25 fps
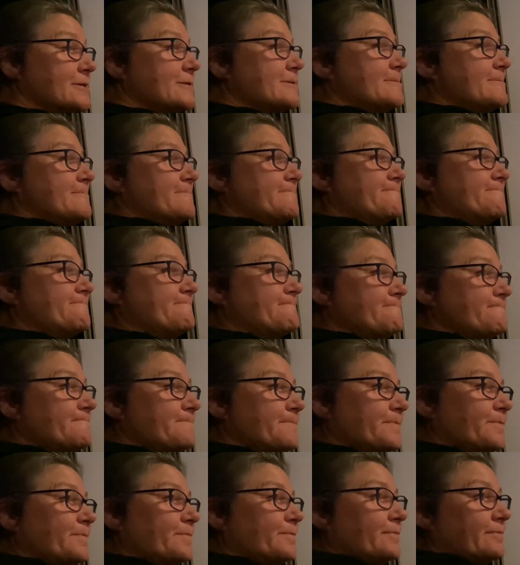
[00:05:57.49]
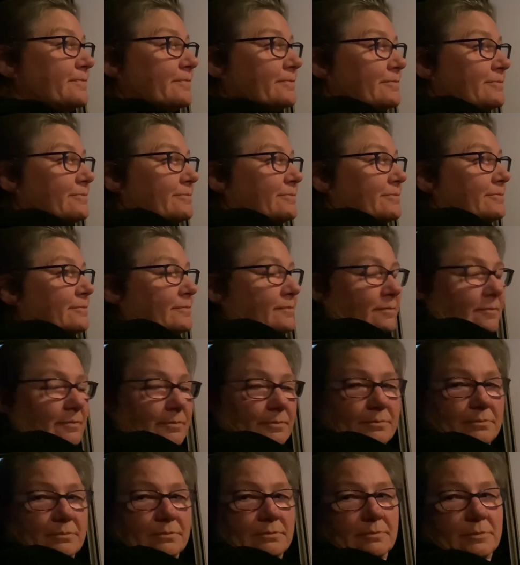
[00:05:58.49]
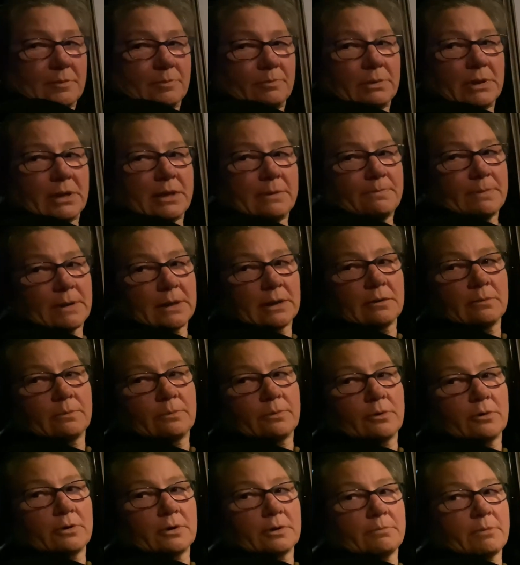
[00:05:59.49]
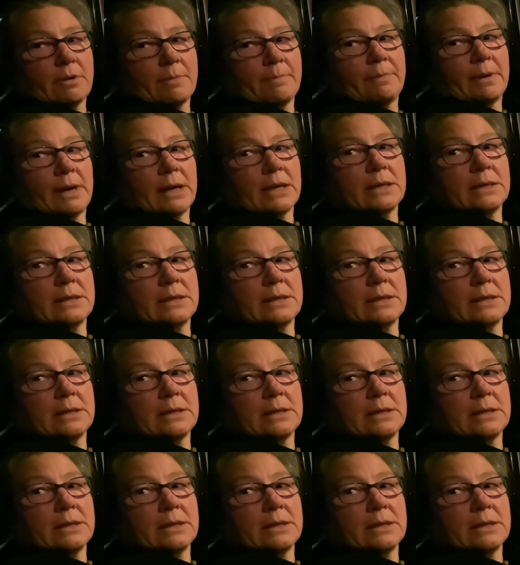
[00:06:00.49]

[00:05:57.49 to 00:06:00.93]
Yeah, yeah, yeah, yeah. What toys? There's bloody paddleboard in my bike.